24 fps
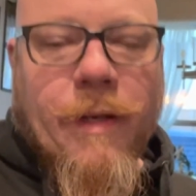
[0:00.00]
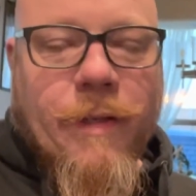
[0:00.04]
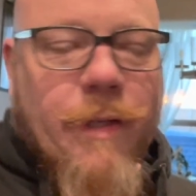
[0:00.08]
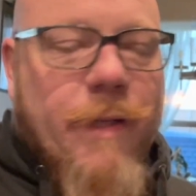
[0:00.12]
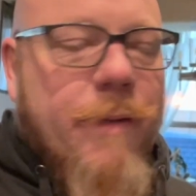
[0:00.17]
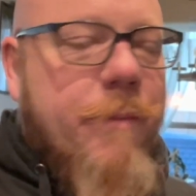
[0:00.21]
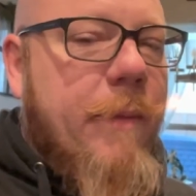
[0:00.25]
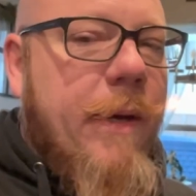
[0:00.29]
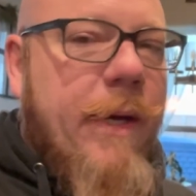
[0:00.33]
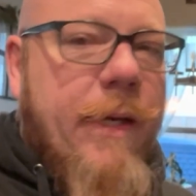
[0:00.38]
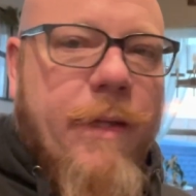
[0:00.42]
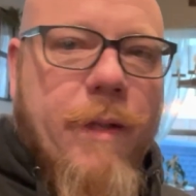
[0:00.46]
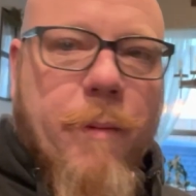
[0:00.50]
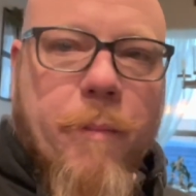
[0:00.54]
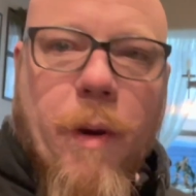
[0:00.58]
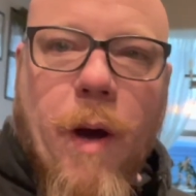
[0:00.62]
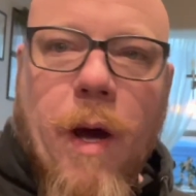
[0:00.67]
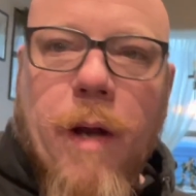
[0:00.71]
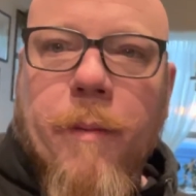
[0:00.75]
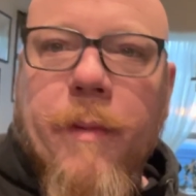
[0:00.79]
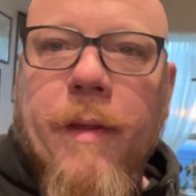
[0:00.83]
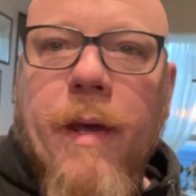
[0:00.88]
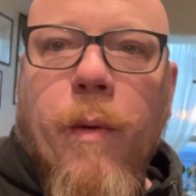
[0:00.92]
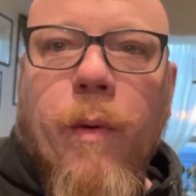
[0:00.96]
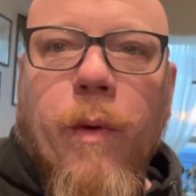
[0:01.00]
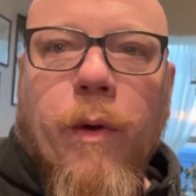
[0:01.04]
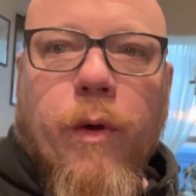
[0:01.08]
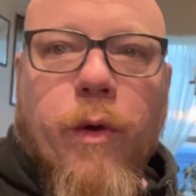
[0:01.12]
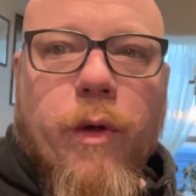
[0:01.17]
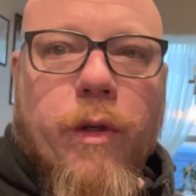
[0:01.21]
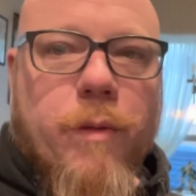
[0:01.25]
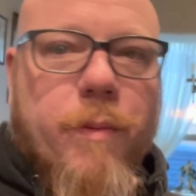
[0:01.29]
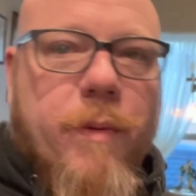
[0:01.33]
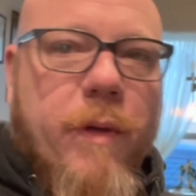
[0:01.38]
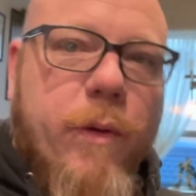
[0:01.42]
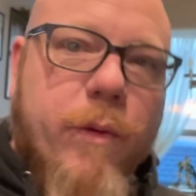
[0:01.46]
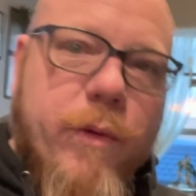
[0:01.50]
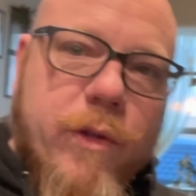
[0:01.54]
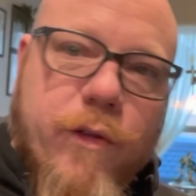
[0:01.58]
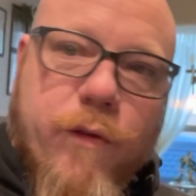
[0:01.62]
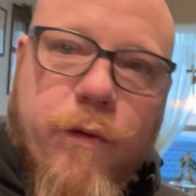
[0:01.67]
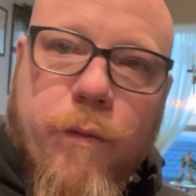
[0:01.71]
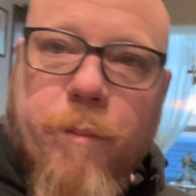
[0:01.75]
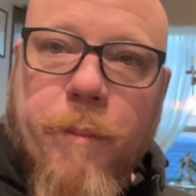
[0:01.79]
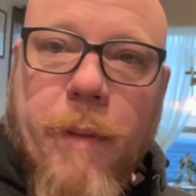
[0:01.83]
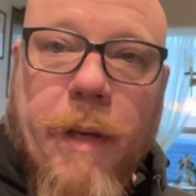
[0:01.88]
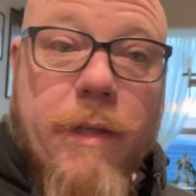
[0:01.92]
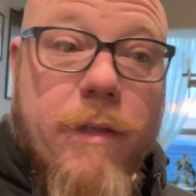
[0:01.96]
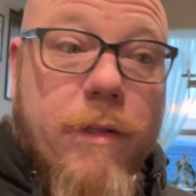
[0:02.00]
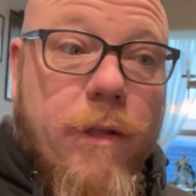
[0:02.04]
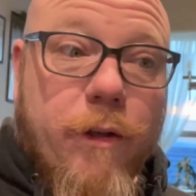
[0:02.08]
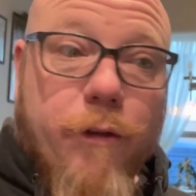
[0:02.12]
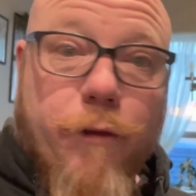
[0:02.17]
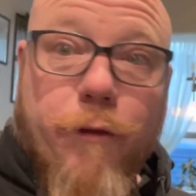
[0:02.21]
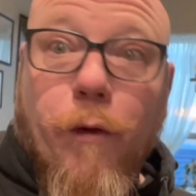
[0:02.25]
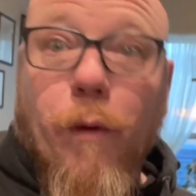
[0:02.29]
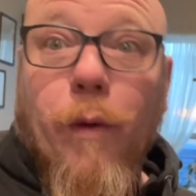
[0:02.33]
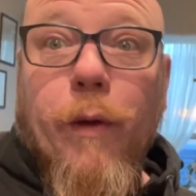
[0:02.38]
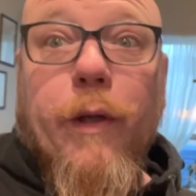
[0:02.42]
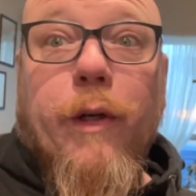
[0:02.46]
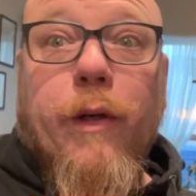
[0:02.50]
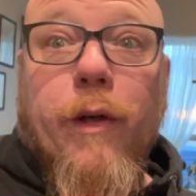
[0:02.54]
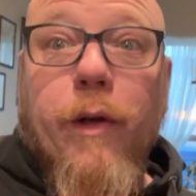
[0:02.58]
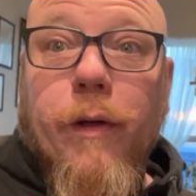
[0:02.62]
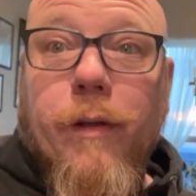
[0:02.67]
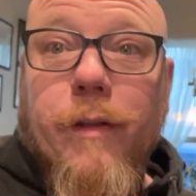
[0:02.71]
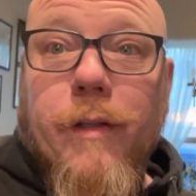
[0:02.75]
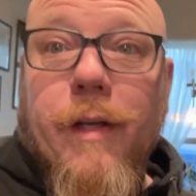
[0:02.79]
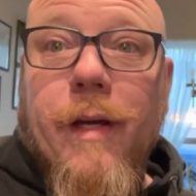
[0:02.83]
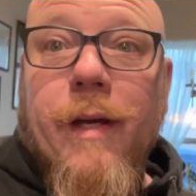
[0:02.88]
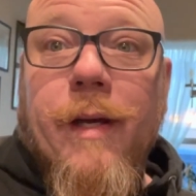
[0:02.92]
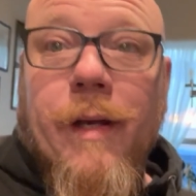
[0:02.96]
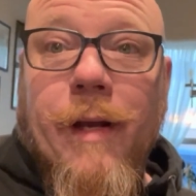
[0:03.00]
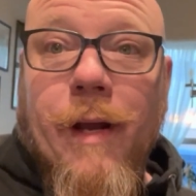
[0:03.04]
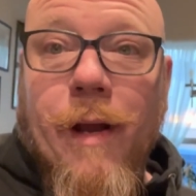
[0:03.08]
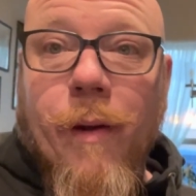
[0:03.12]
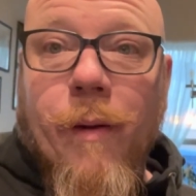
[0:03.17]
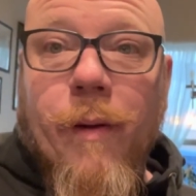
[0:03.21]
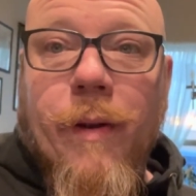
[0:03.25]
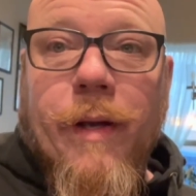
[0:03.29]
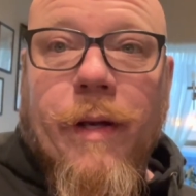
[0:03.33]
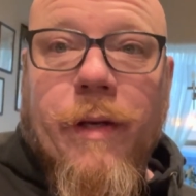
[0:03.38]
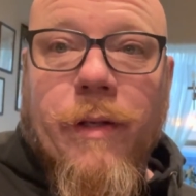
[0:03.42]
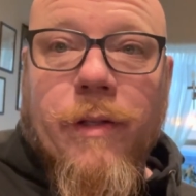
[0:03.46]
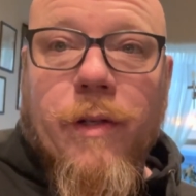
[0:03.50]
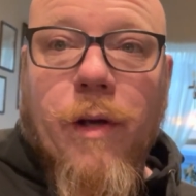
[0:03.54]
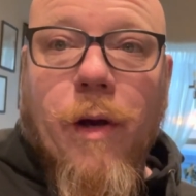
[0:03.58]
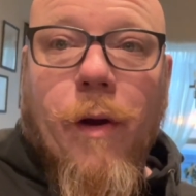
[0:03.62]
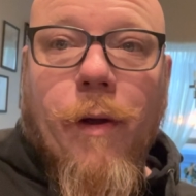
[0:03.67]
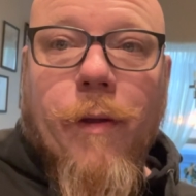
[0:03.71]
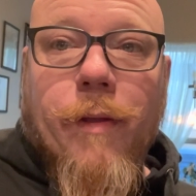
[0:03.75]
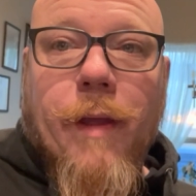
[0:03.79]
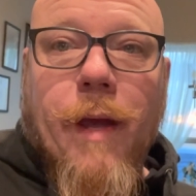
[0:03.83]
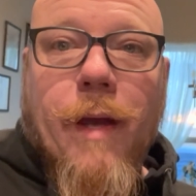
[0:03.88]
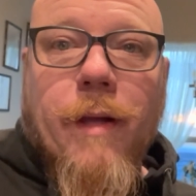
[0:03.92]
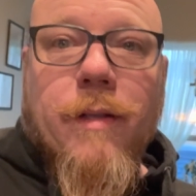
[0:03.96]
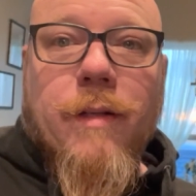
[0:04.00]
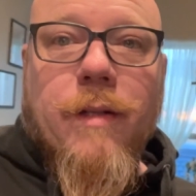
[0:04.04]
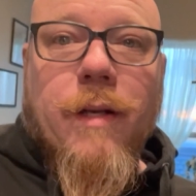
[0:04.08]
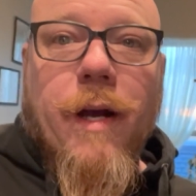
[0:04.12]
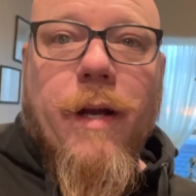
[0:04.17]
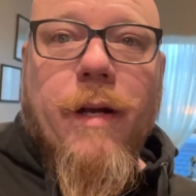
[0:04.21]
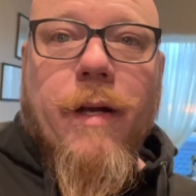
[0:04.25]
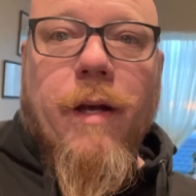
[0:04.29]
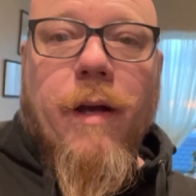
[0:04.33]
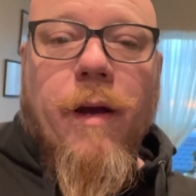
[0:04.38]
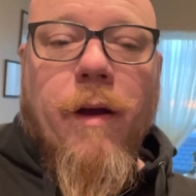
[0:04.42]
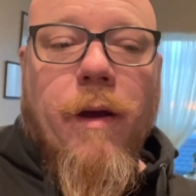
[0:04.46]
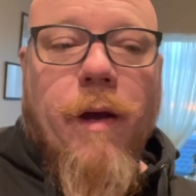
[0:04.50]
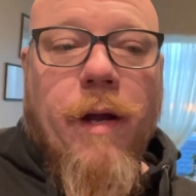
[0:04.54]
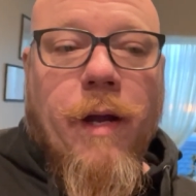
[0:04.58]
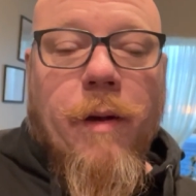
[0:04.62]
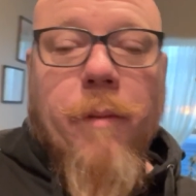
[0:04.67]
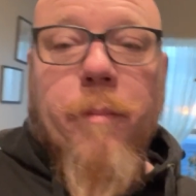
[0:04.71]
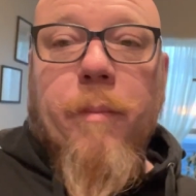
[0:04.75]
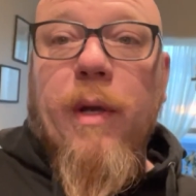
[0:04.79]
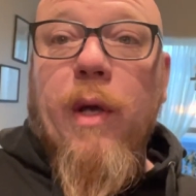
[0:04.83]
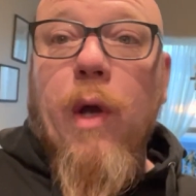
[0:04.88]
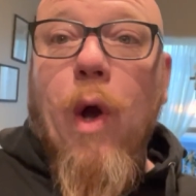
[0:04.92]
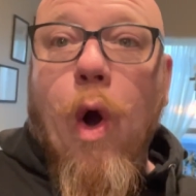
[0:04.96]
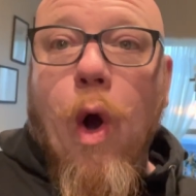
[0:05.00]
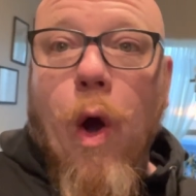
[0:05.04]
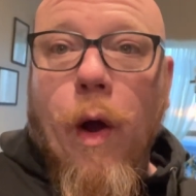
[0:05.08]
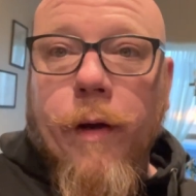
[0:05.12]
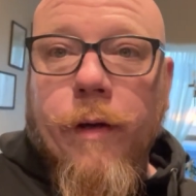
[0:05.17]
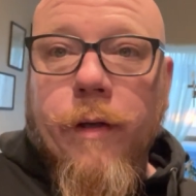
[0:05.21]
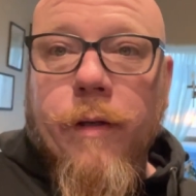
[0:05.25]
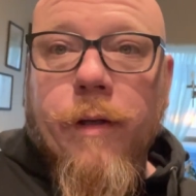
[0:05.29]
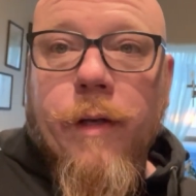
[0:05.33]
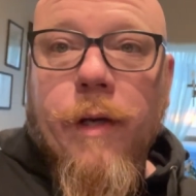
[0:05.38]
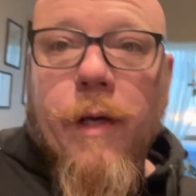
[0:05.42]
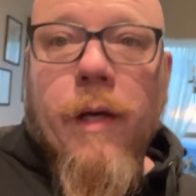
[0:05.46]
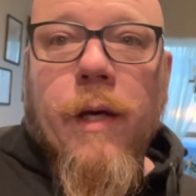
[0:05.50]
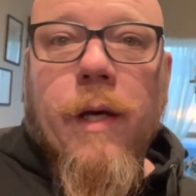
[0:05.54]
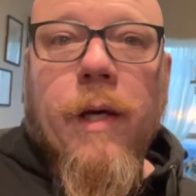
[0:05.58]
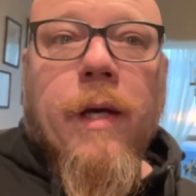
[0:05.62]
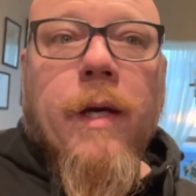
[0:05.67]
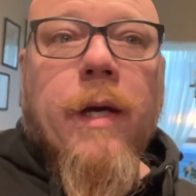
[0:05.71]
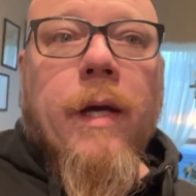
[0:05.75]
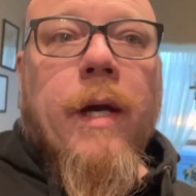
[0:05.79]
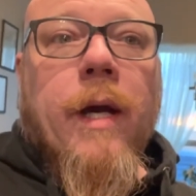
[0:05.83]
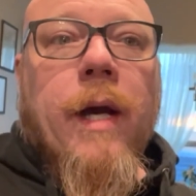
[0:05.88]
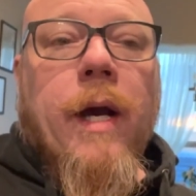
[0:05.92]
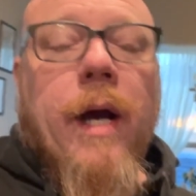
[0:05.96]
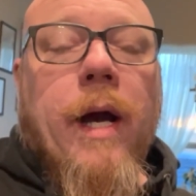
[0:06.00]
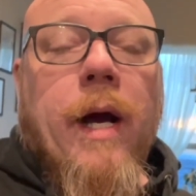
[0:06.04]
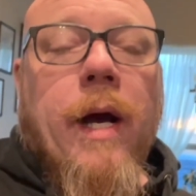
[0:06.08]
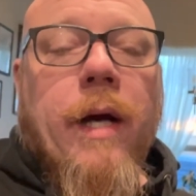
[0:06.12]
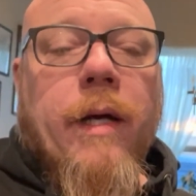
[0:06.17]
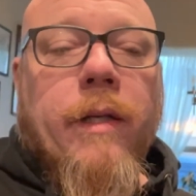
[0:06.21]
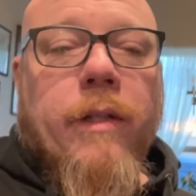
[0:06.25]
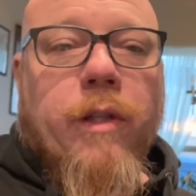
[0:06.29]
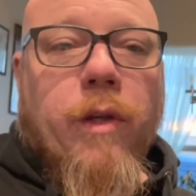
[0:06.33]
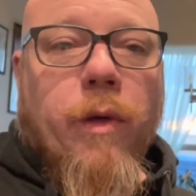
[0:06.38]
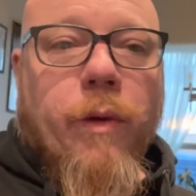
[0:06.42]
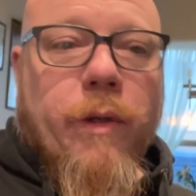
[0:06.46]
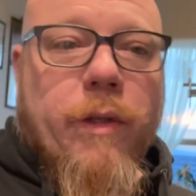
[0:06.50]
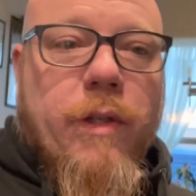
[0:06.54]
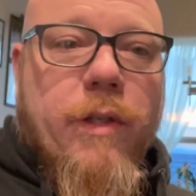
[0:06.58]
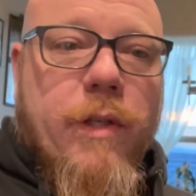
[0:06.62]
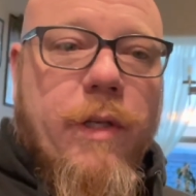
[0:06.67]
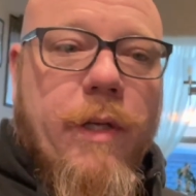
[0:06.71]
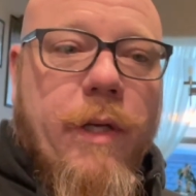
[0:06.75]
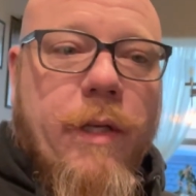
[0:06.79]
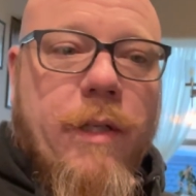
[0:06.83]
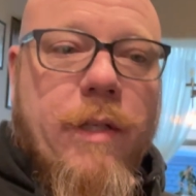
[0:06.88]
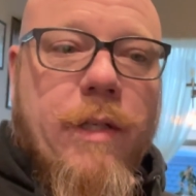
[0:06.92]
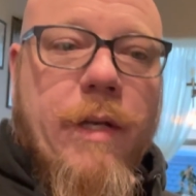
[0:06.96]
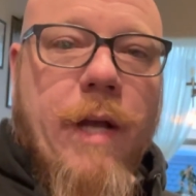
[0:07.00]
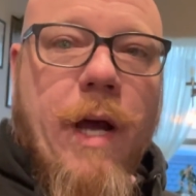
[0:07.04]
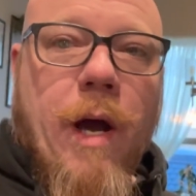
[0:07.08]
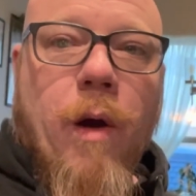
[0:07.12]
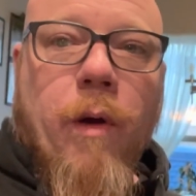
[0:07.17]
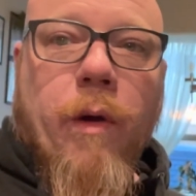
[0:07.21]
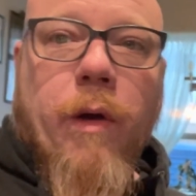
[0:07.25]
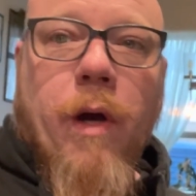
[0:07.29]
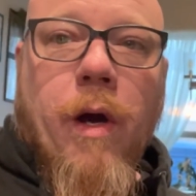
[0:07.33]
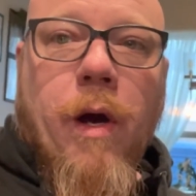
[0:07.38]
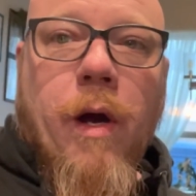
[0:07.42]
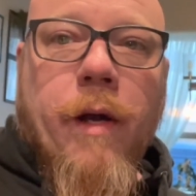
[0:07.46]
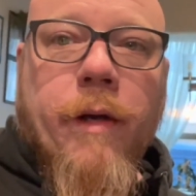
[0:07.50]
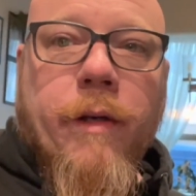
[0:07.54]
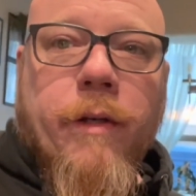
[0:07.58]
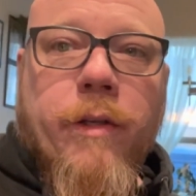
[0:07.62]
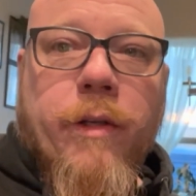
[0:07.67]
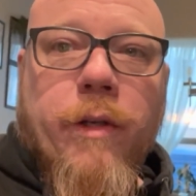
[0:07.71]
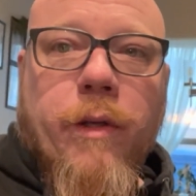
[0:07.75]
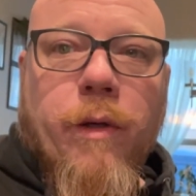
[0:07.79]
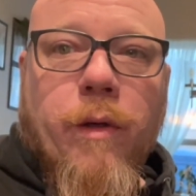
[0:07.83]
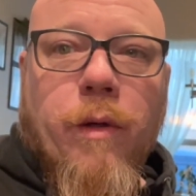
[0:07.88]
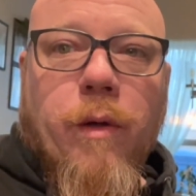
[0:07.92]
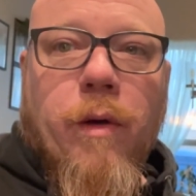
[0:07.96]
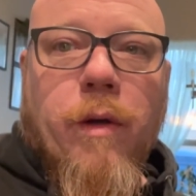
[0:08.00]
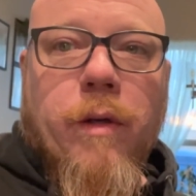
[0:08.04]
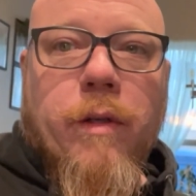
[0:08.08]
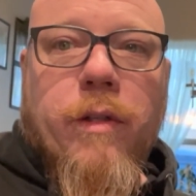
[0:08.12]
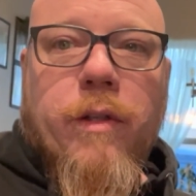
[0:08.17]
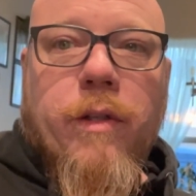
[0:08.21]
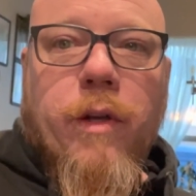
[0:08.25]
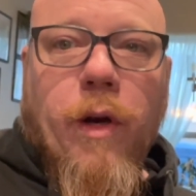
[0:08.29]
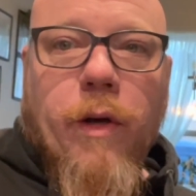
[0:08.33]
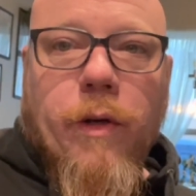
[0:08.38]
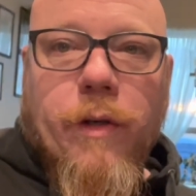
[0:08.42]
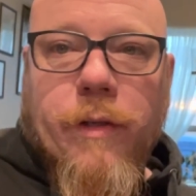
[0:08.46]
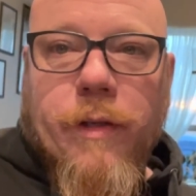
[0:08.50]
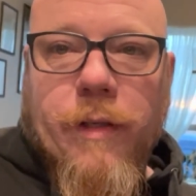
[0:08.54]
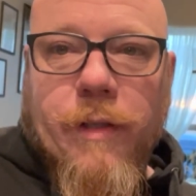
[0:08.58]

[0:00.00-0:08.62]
make the bottom of that one crispy. It was basically fully cooked in areas on that side and beyond. So it's now gone to start to